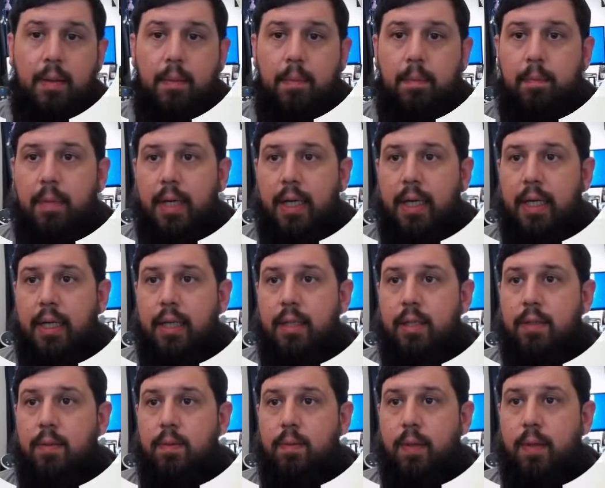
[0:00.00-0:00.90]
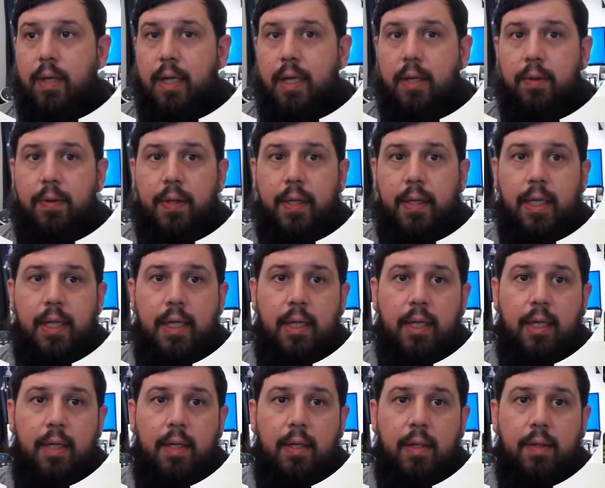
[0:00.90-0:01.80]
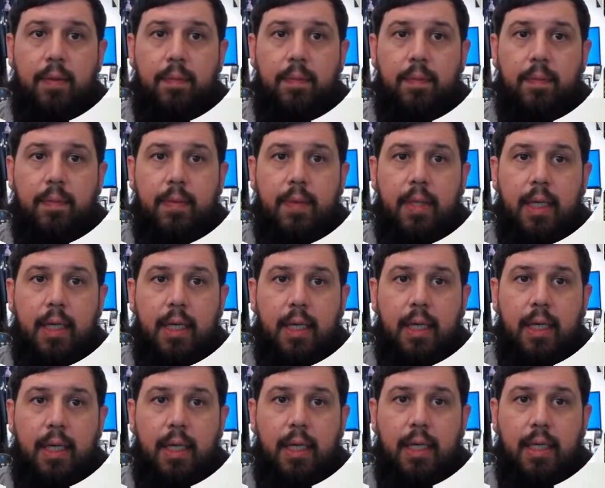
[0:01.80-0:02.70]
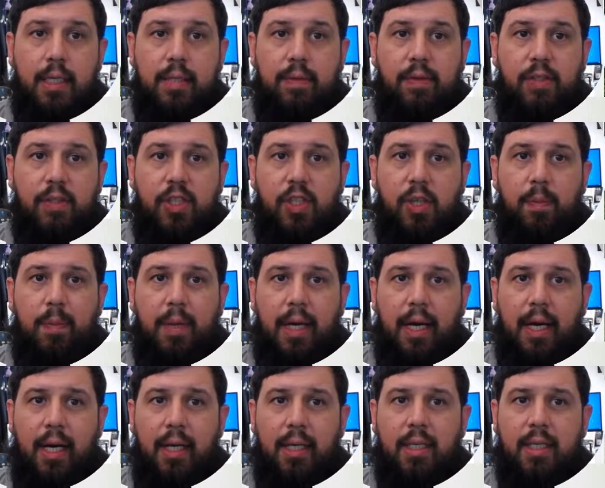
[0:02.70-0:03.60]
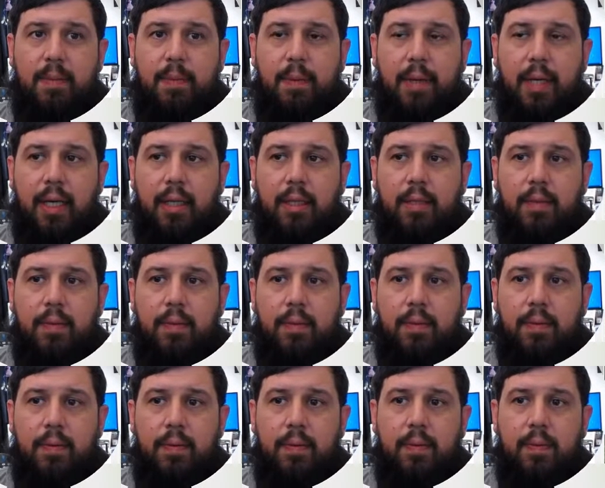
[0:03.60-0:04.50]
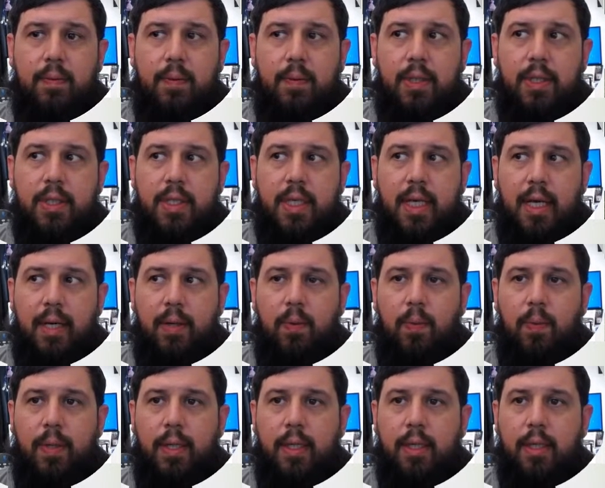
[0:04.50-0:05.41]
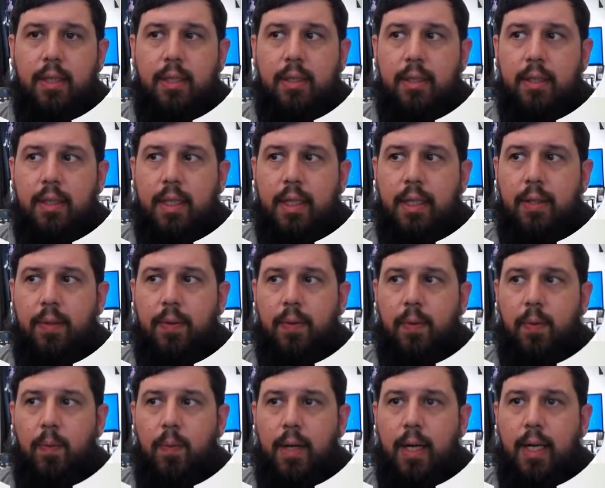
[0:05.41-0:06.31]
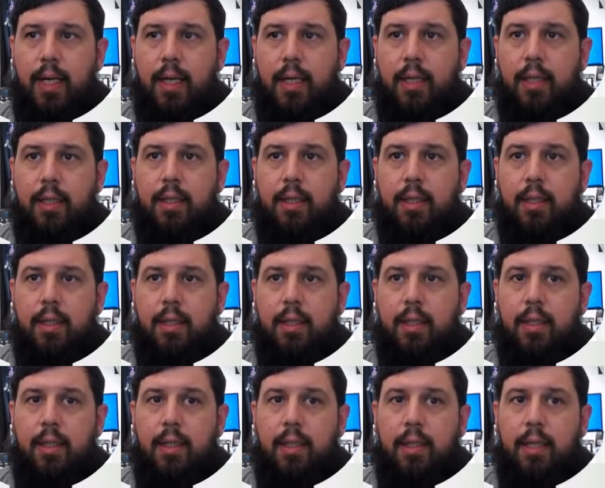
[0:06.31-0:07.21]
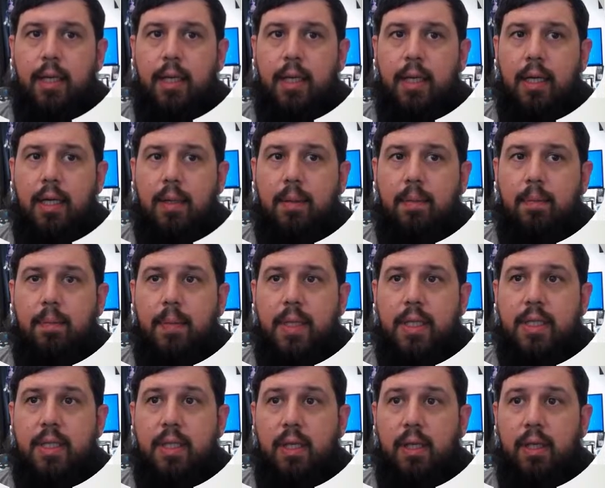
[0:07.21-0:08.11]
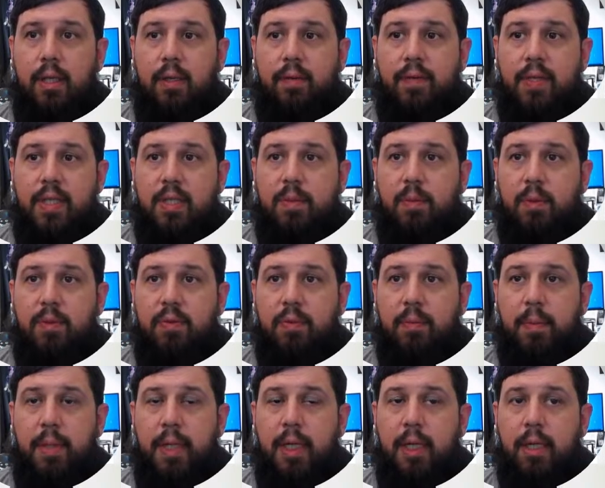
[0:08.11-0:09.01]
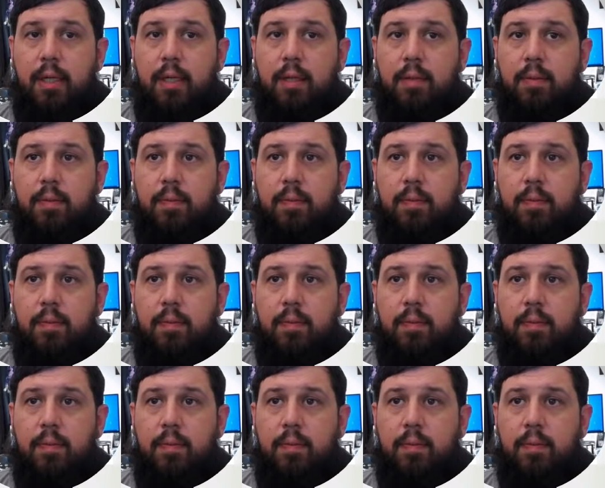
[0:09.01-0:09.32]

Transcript: but when I go here, it doesn't even show my hotspot, which is kind of weird. I don't know why, but it's clearly visible from here.